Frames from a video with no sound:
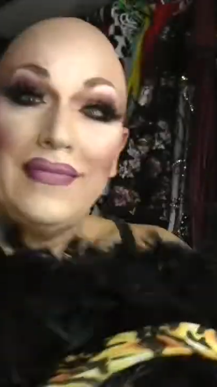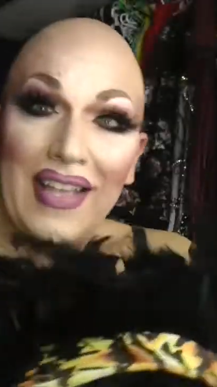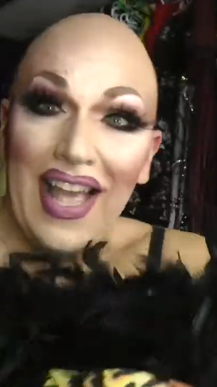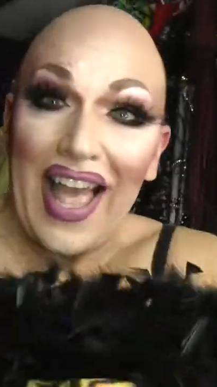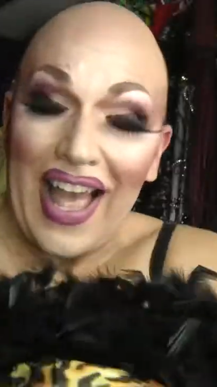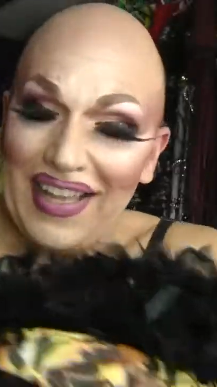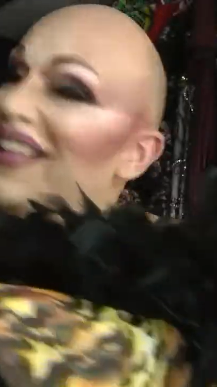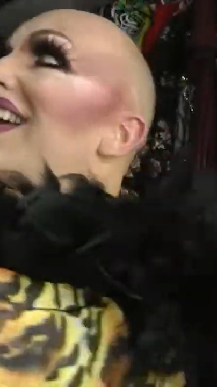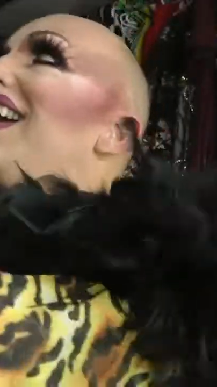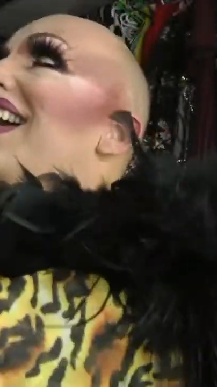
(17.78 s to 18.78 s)
you, it's
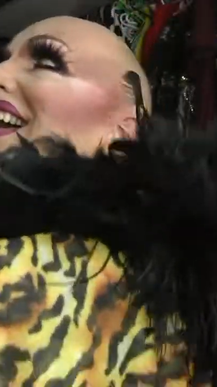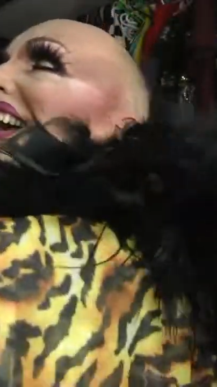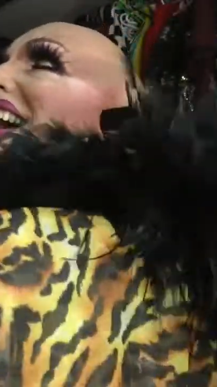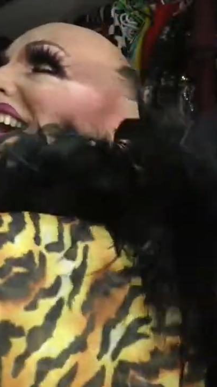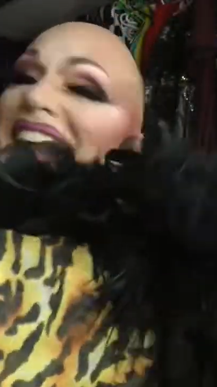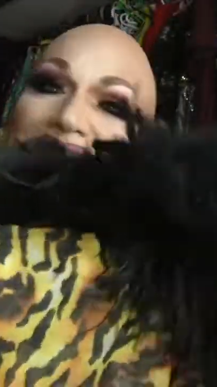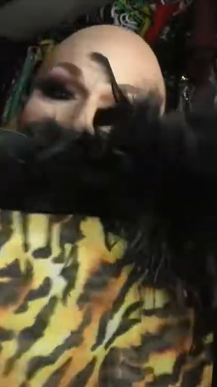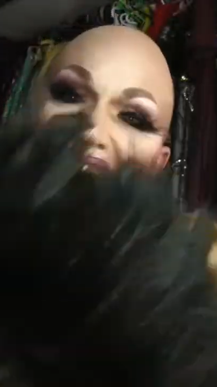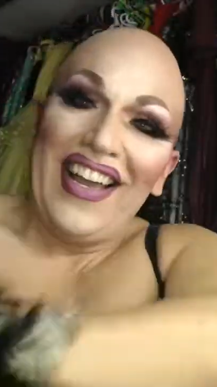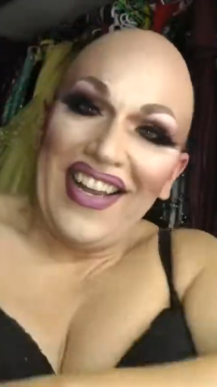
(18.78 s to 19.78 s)
politics, it's
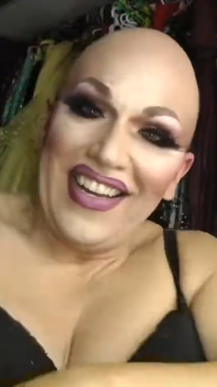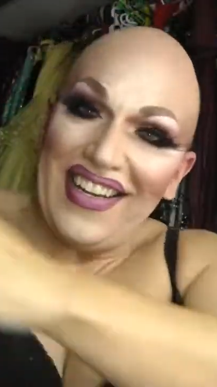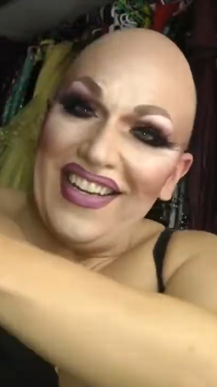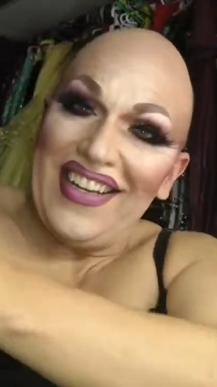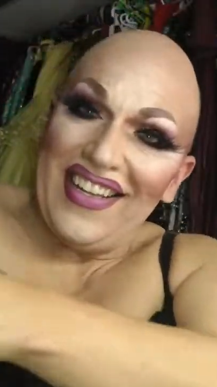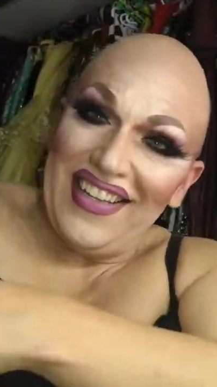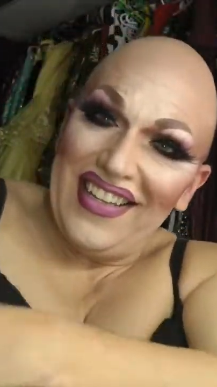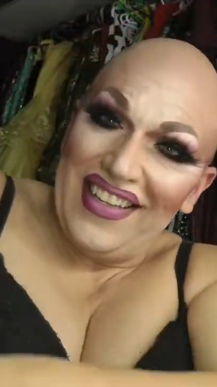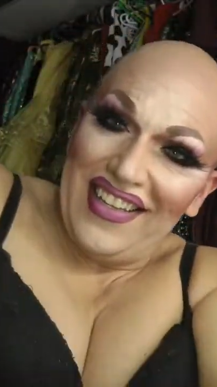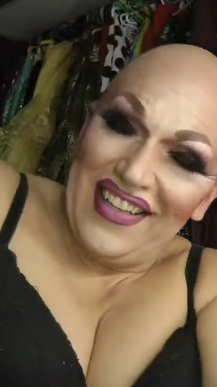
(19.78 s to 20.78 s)
COVID,
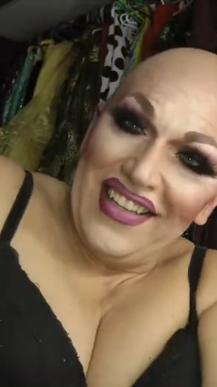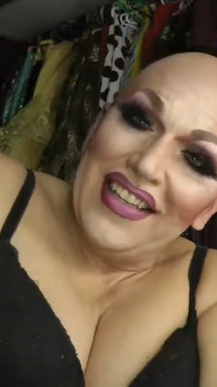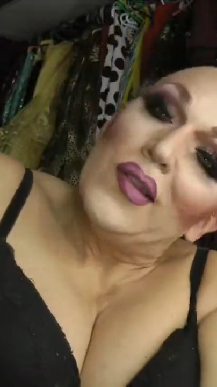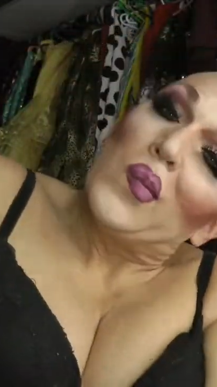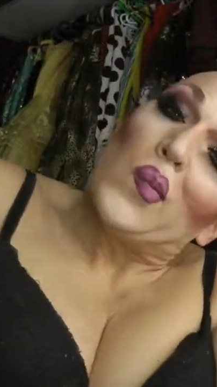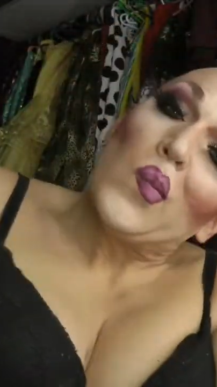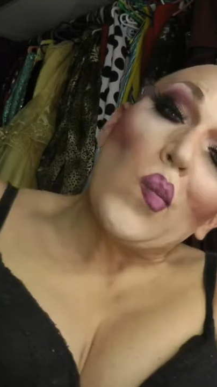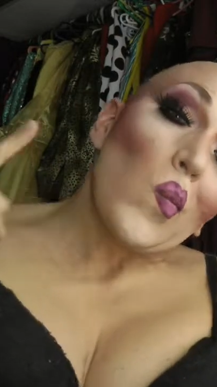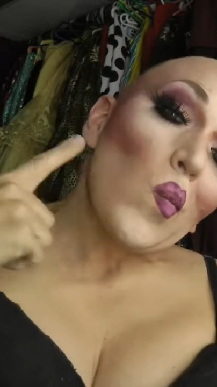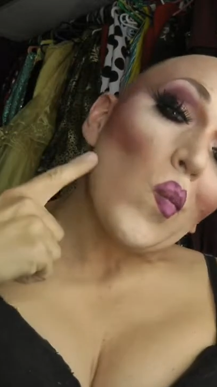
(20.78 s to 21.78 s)
it's the
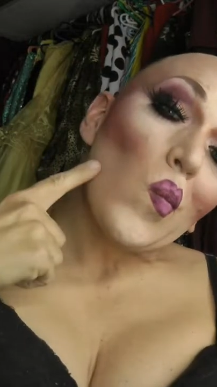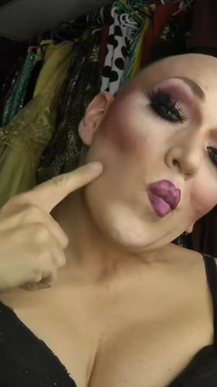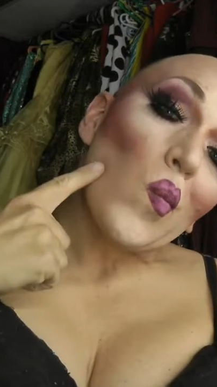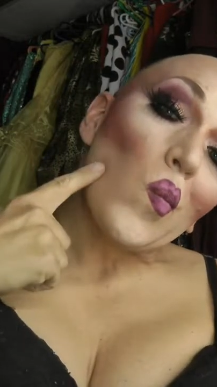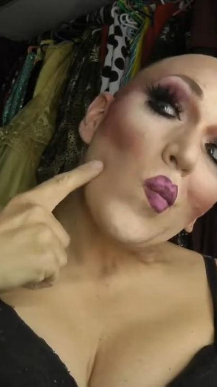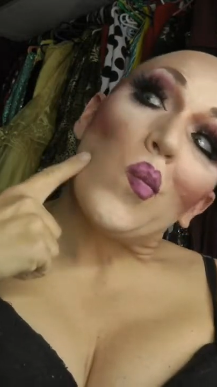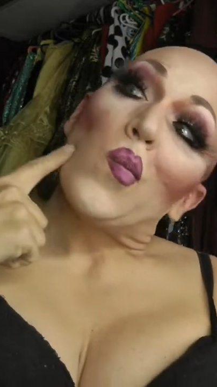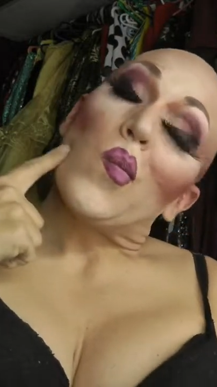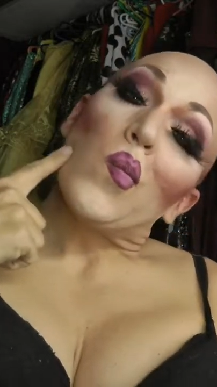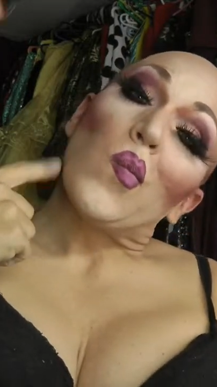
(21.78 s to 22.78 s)
internet, it's social
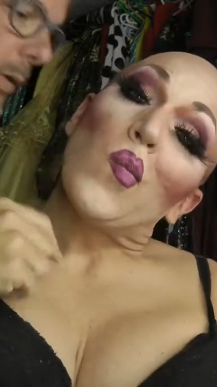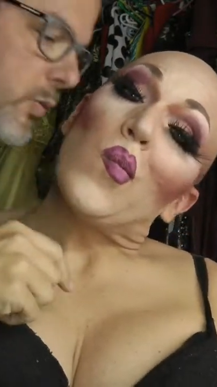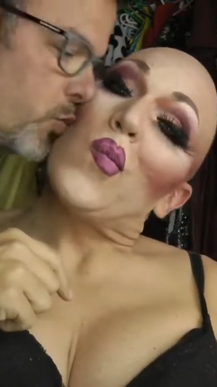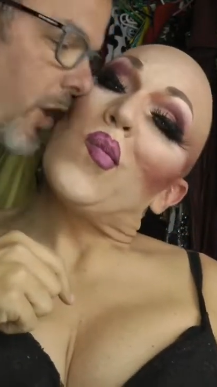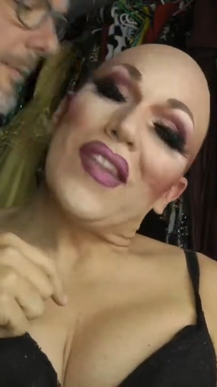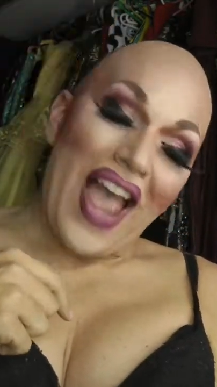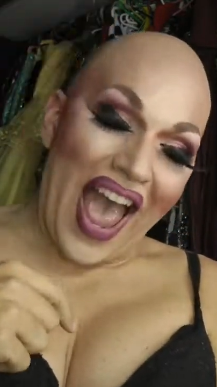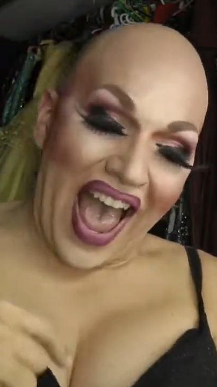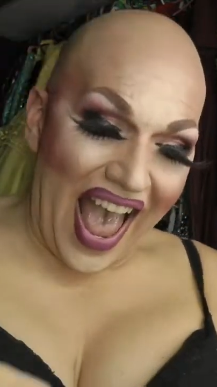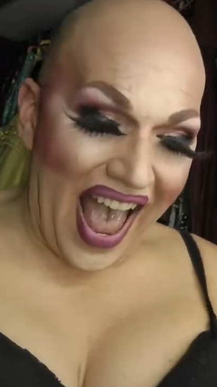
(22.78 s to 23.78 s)
media,
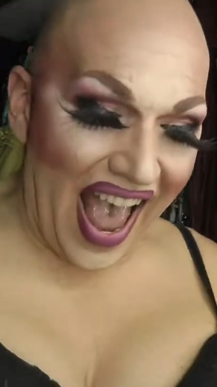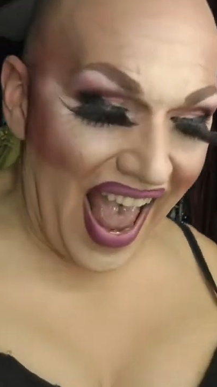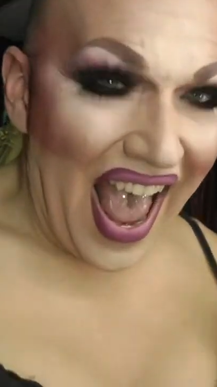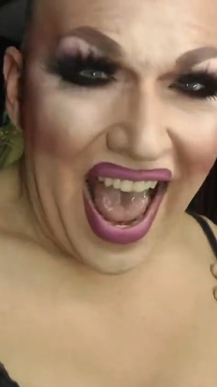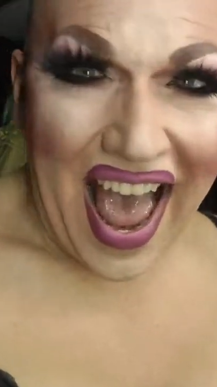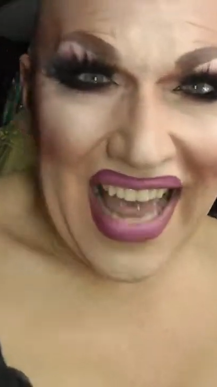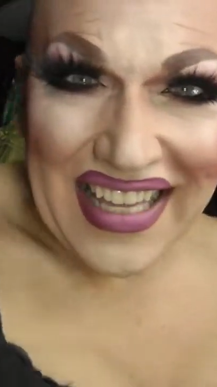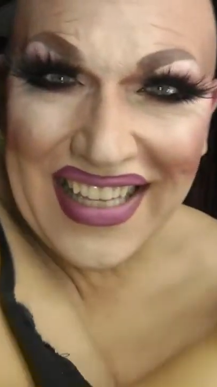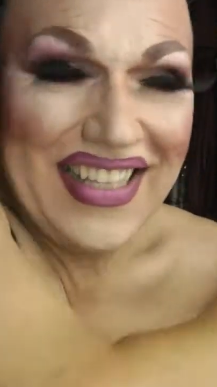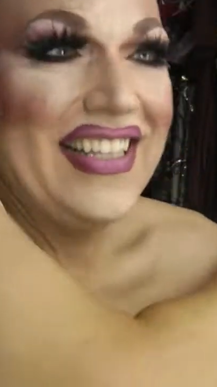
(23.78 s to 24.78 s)
news,
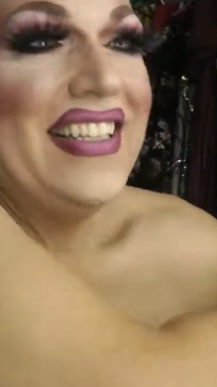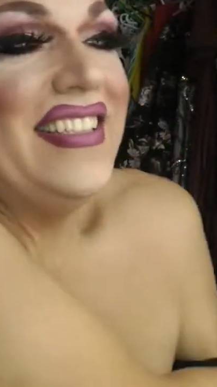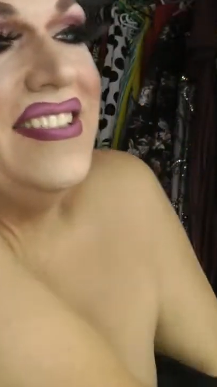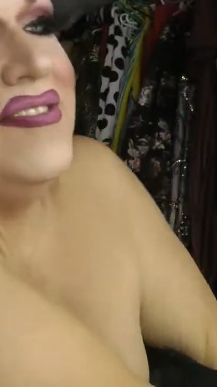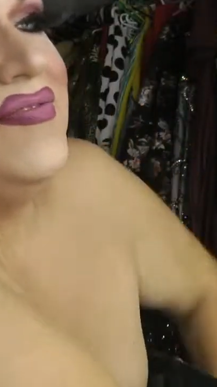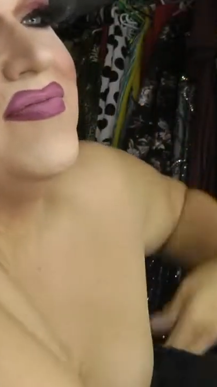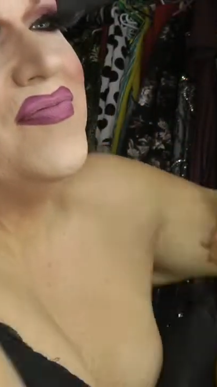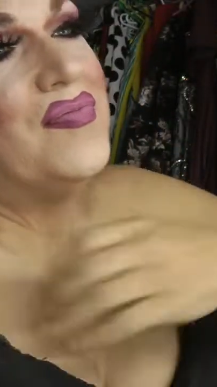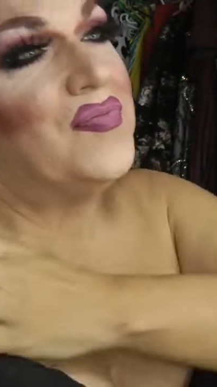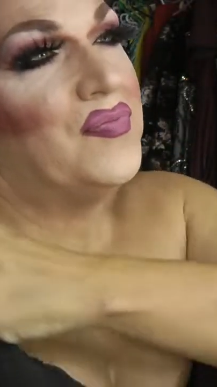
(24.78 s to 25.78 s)
everything telling us
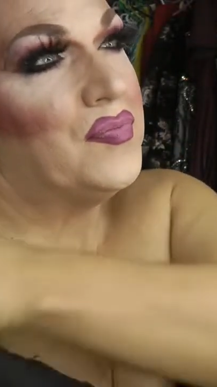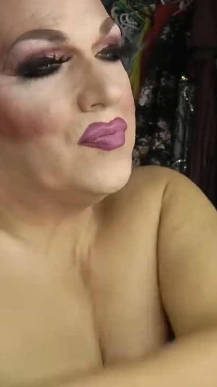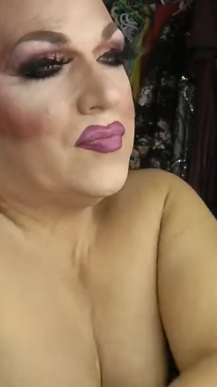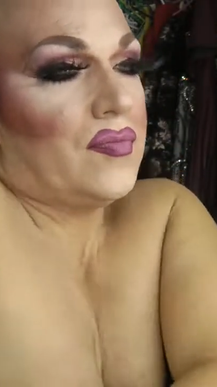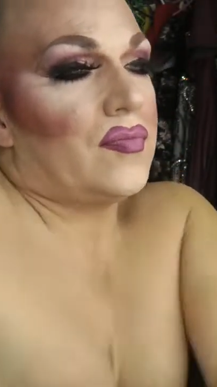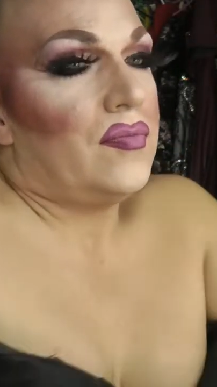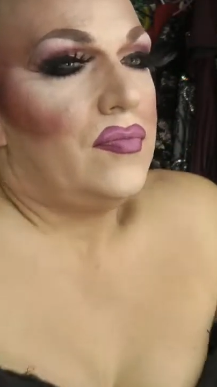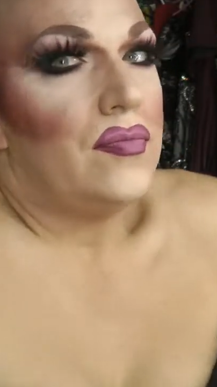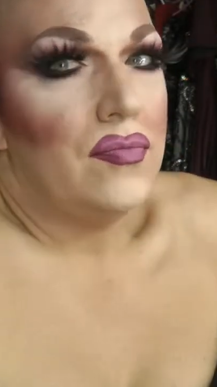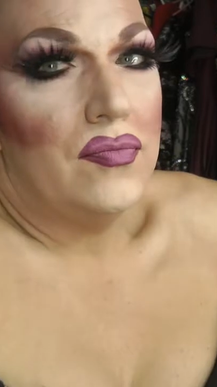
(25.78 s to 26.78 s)
how
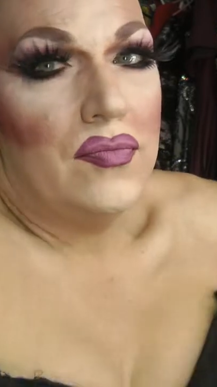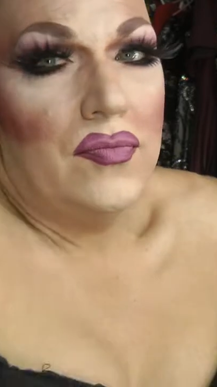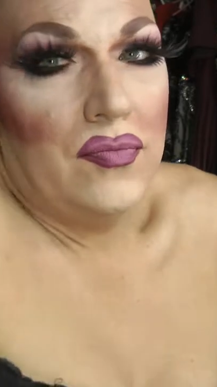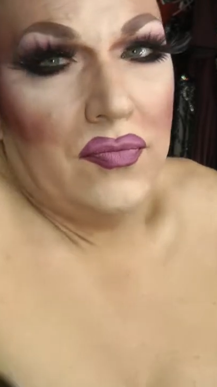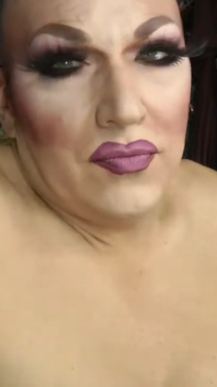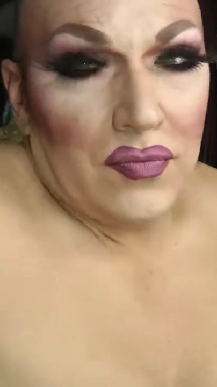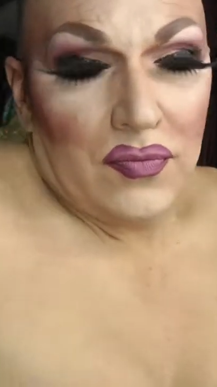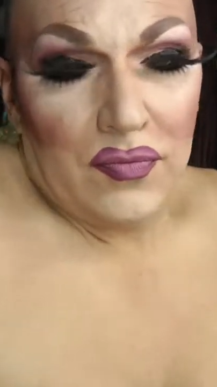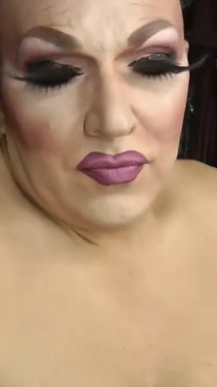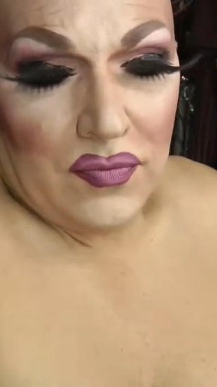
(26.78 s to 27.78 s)
to live our day
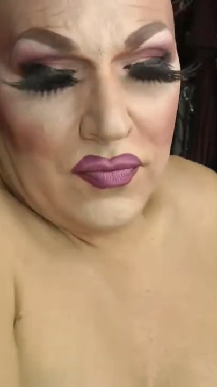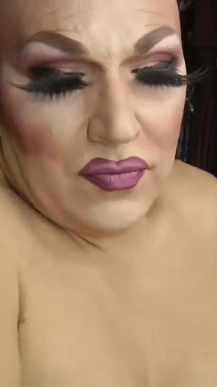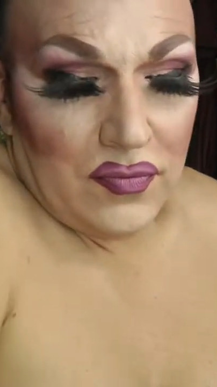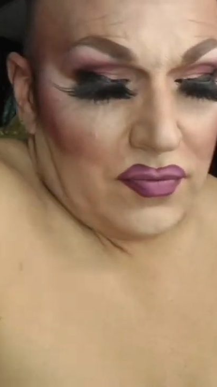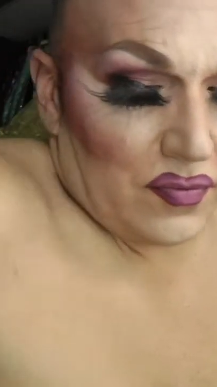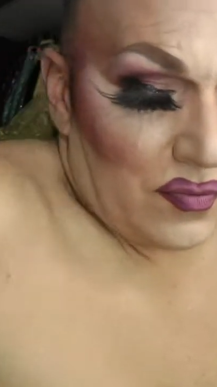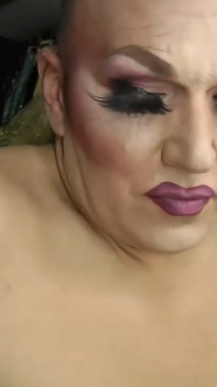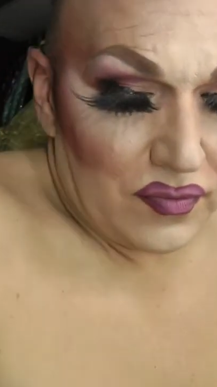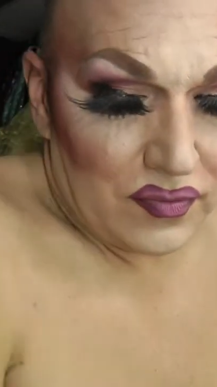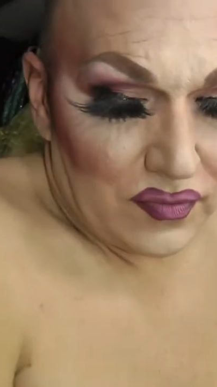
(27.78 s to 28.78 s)
and to feel
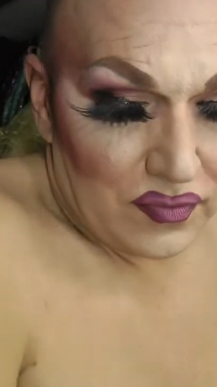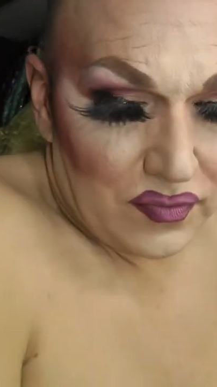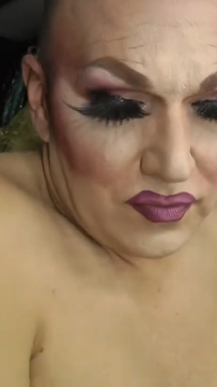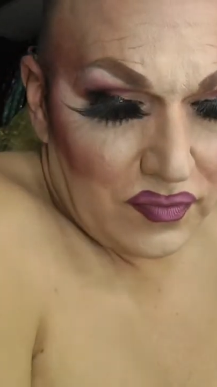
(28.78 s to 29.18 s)
today.